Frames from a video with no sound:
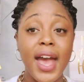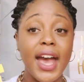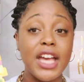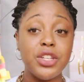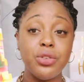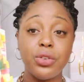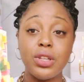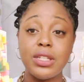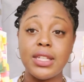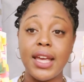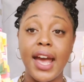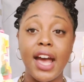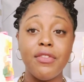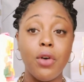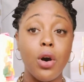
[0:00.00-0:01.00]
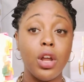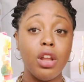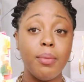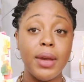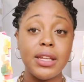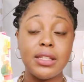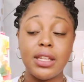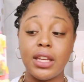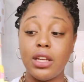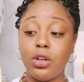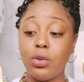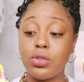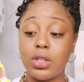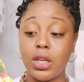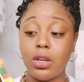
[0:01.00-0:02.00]
As you can see, I have all of my sticky
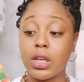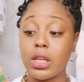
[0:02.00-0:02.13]
notes in here